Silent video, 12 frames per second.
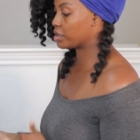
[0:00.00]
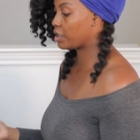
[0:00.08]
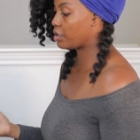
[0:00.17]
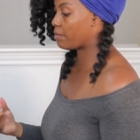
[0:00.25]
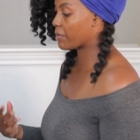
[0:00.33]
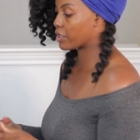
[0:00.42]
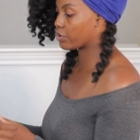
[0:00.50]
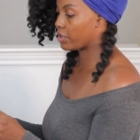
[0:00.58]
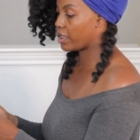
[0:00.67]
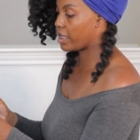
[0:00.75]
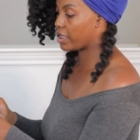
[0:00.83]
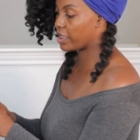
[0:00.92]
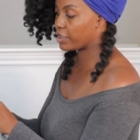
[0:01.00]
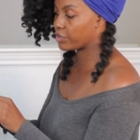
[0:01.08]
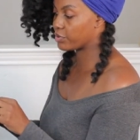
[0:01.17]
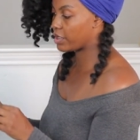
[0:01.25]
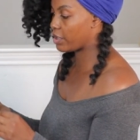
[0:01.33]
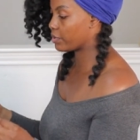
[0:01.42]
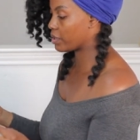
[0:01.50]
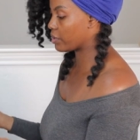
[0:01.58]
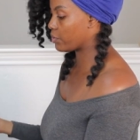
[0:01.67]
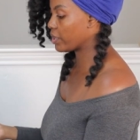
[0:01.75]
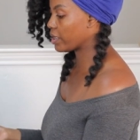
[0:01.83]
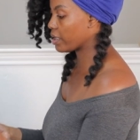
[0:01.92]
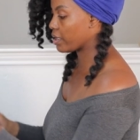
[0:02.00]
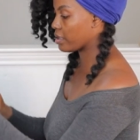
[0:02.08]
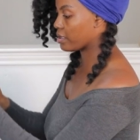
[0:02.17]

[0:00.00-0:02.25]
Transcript: So I'm gonna go ahead and do that really quick.